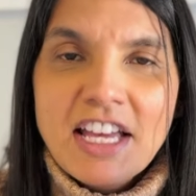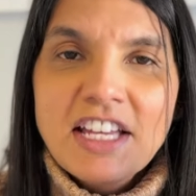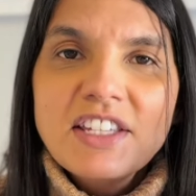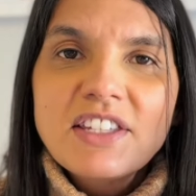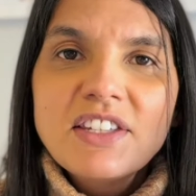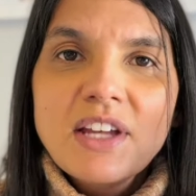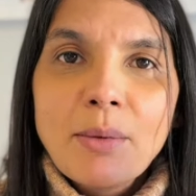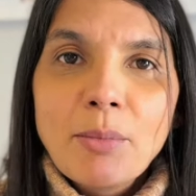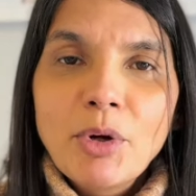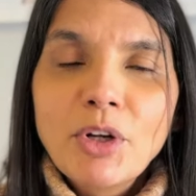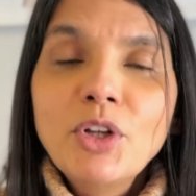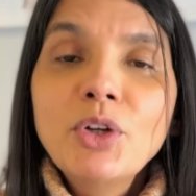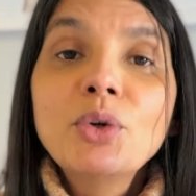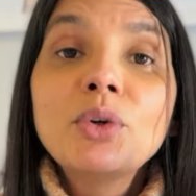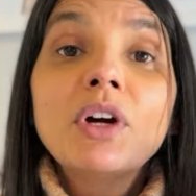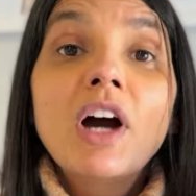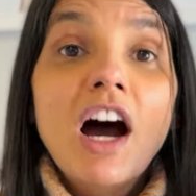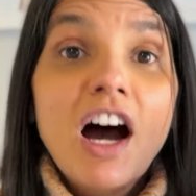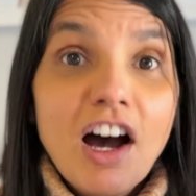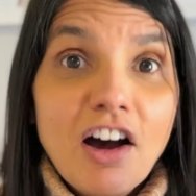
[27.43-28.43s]
Someone who
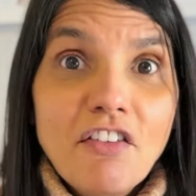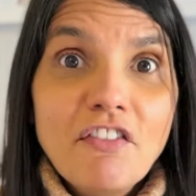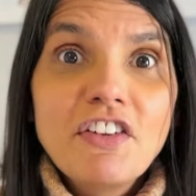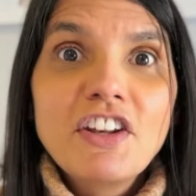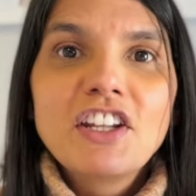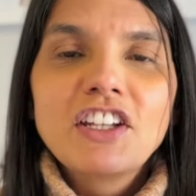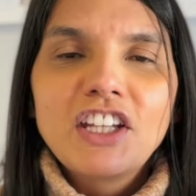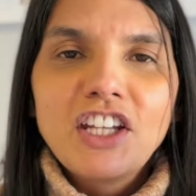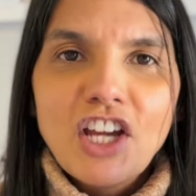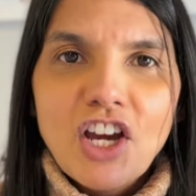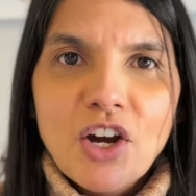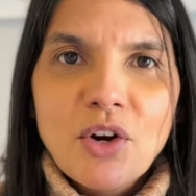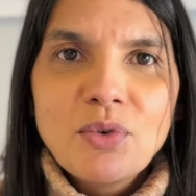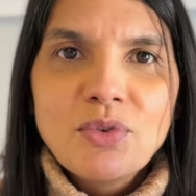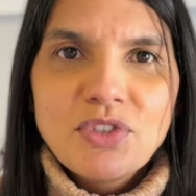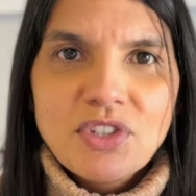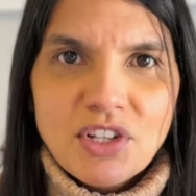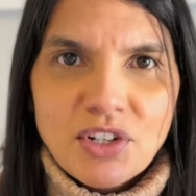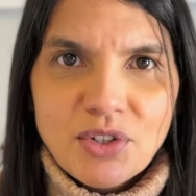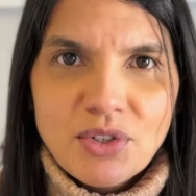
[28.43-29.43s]
confidently
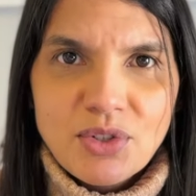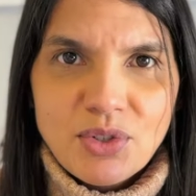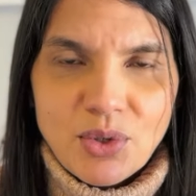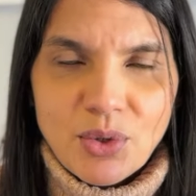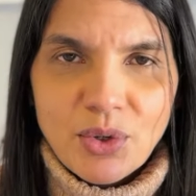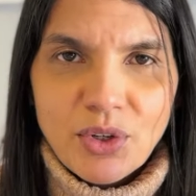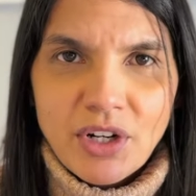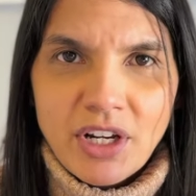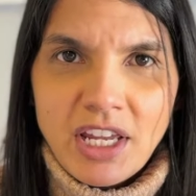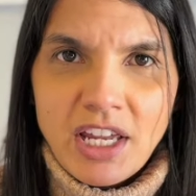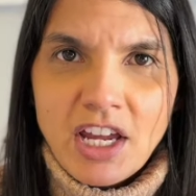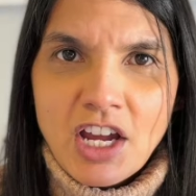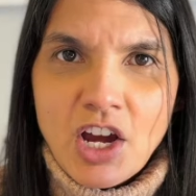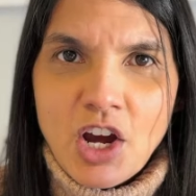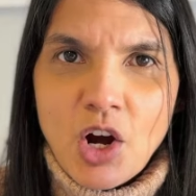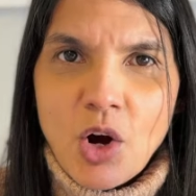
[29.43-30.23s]
owns their story